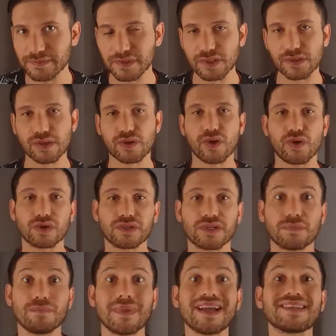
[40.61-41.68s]
It's
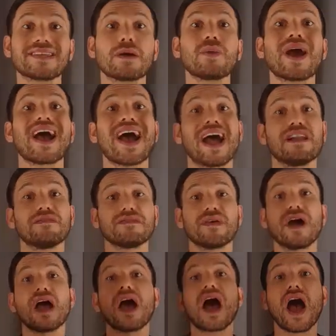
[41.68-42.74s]
called mental health
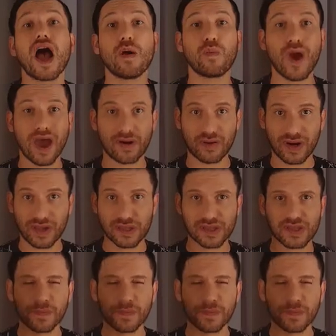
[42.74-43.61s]
awareness.